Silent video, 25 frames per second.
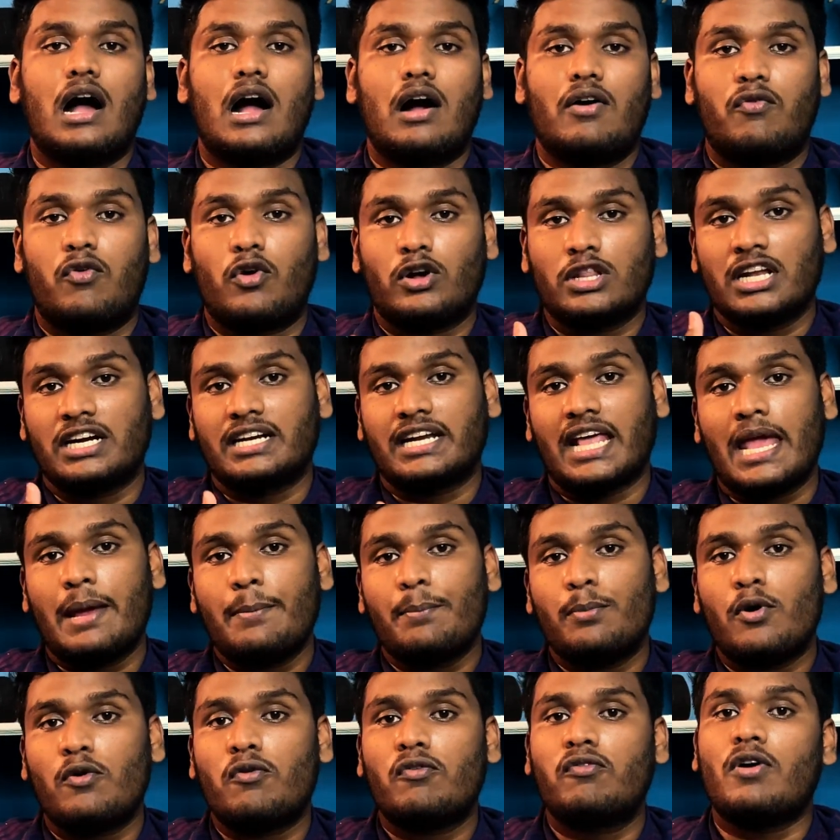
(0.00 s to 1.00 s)
for the type
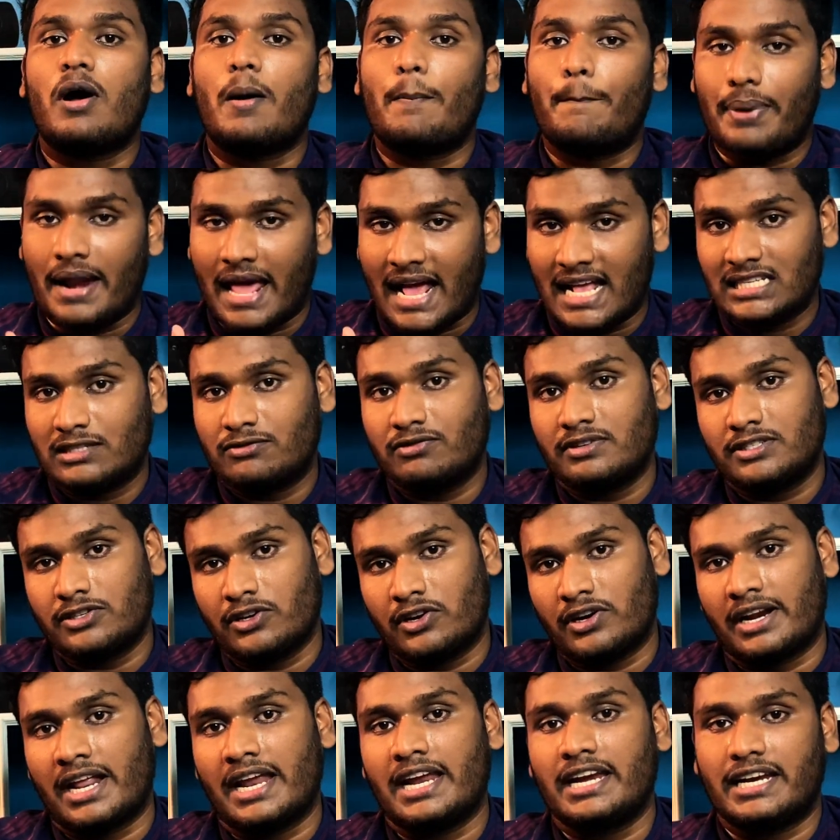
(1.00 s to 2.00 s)
of plans which you are
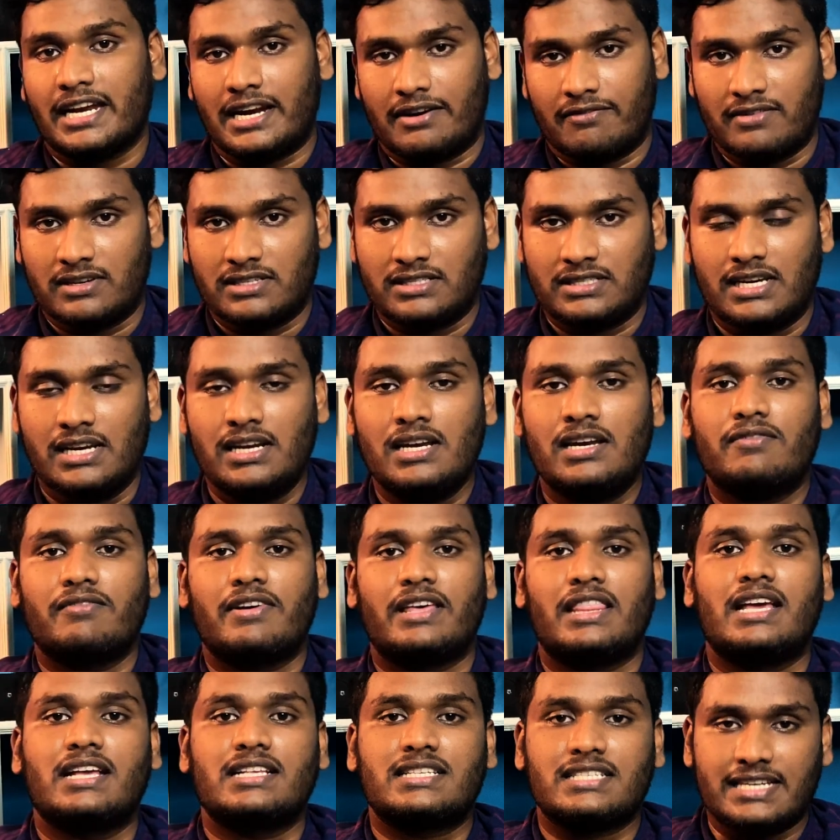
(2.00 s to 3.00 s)
trying to invest in,
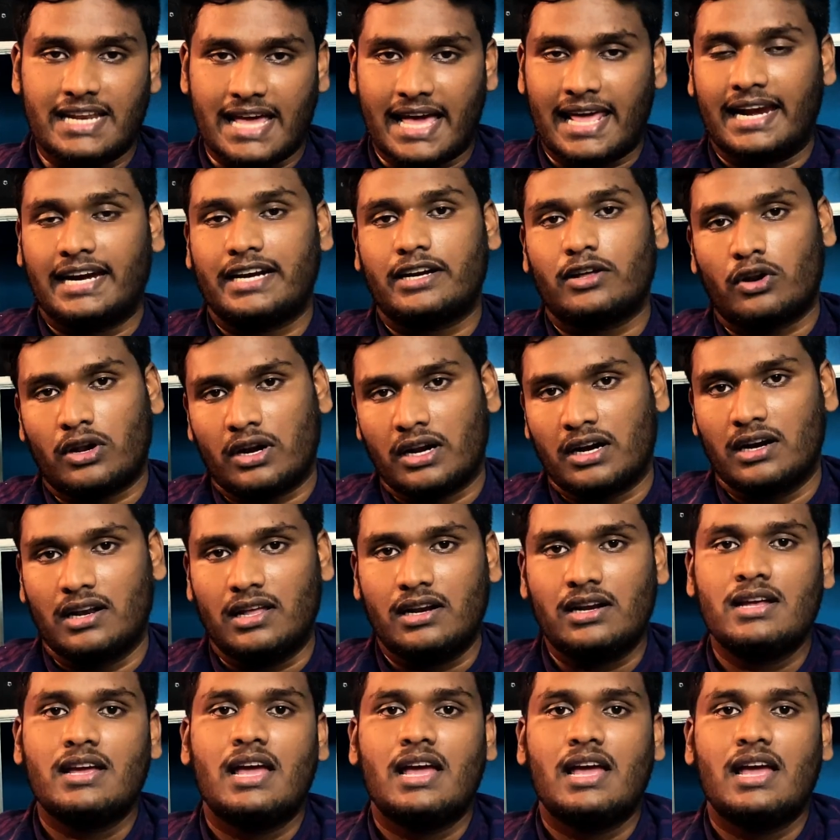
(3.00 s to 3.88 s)
whether it's direct or regular.